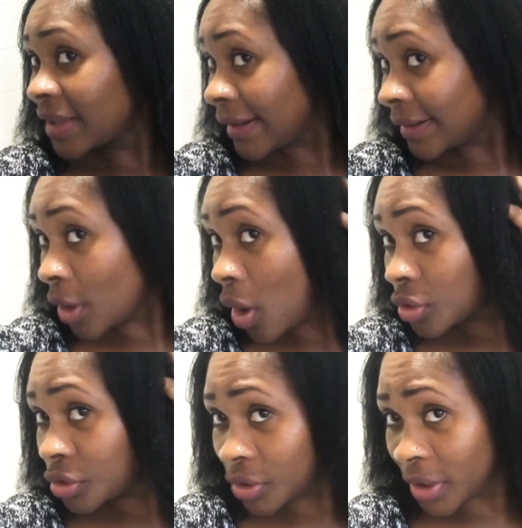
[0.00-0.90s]
And it
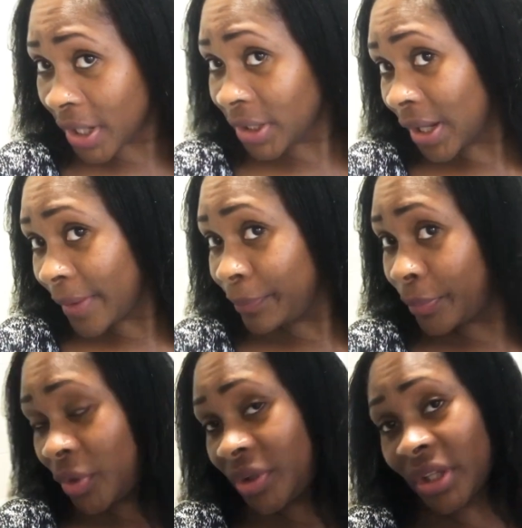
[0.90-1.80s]
also kind of like
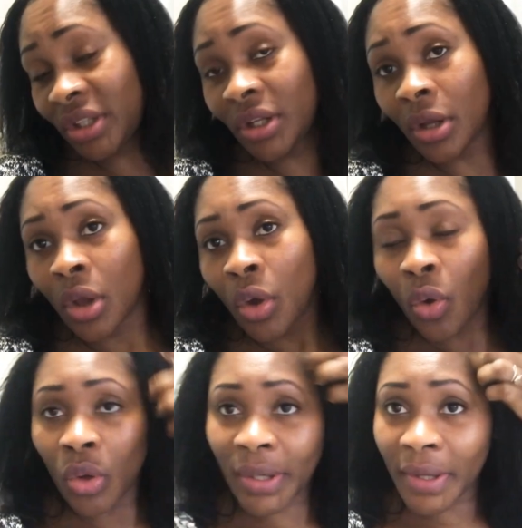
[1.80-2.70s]
boosted
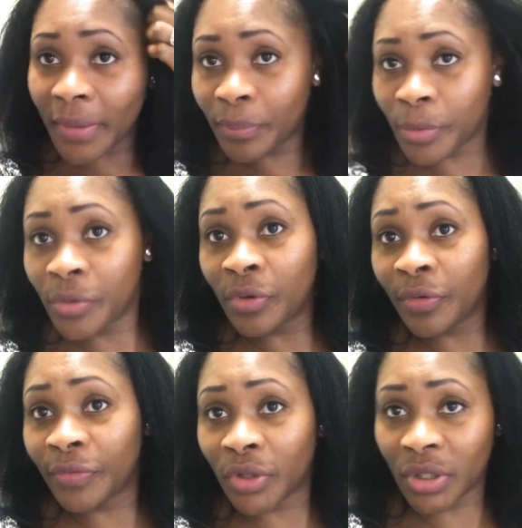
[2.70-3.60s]
or like
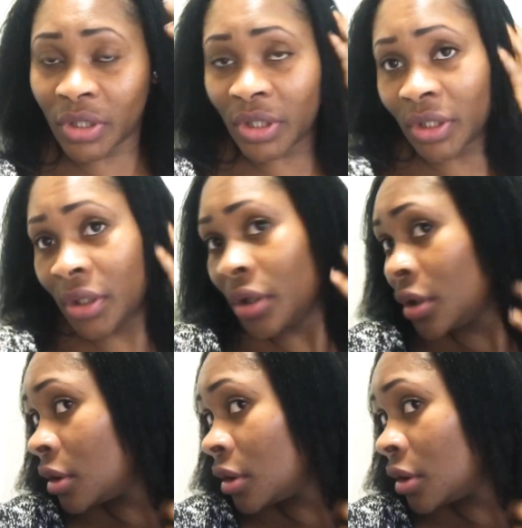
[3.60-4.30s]
improved the